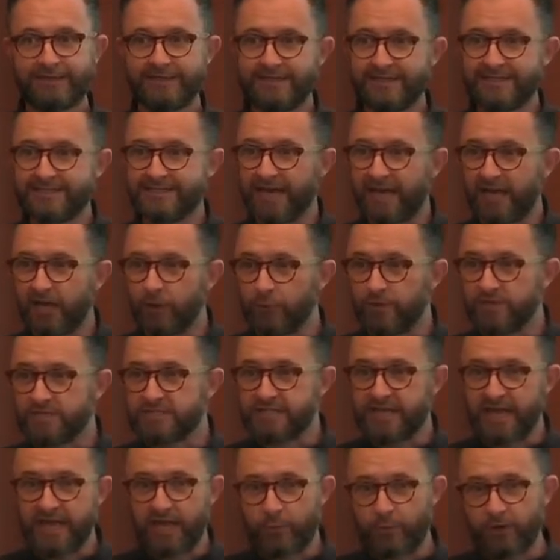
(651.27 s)
As I always
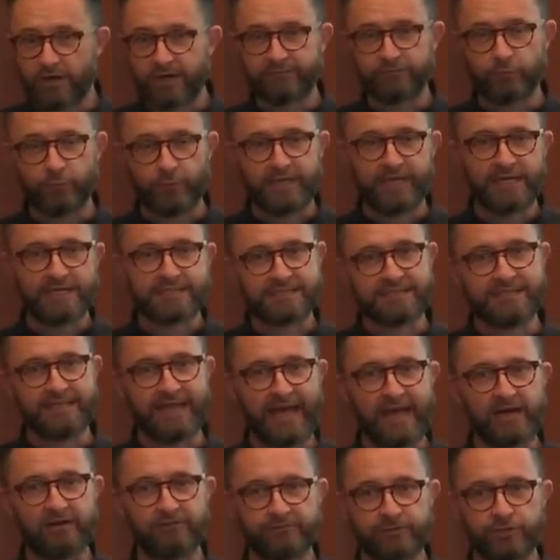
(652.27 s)
say, whenever we get to the
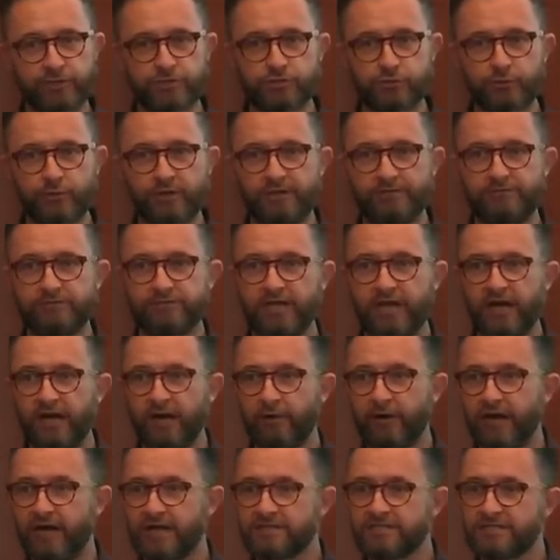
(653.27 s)
anniversary of
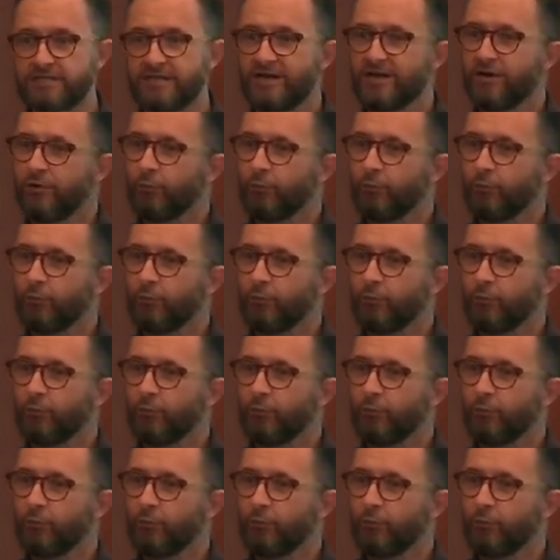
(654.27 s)
JRS,